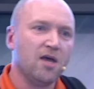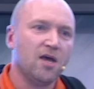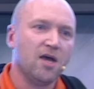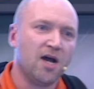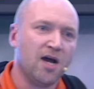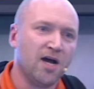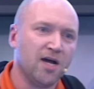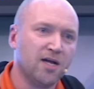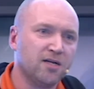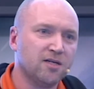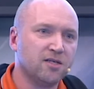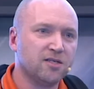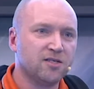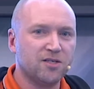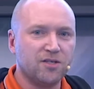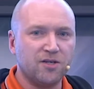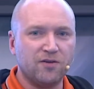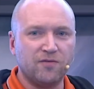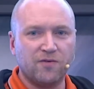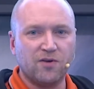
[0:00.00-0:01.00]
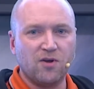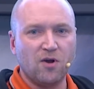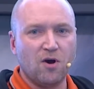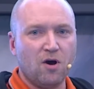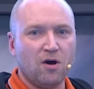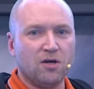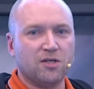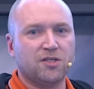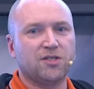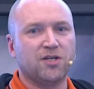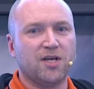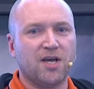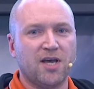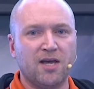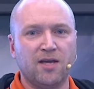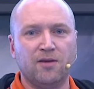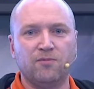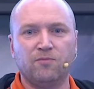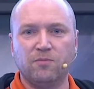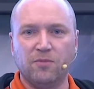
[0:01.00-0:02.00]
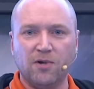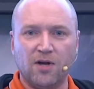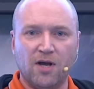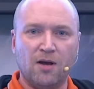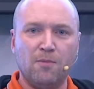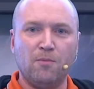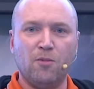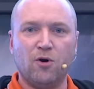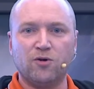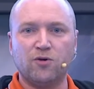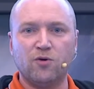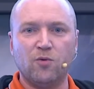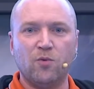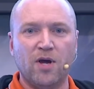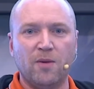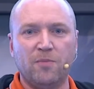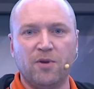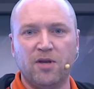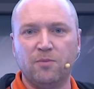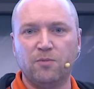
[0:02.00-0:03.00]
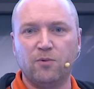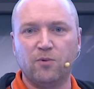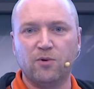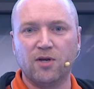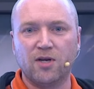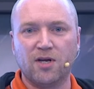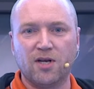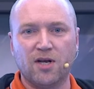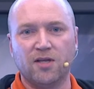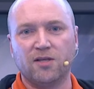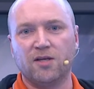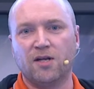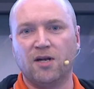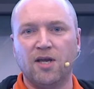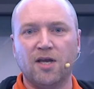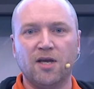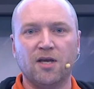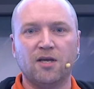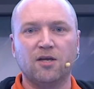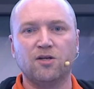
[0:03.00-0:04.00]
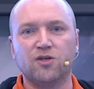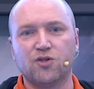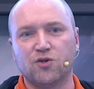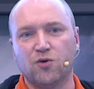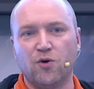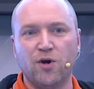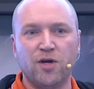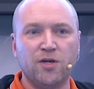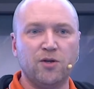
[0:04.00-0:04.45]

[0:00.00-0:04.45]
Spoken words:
And you've got a model where people can click the link and join.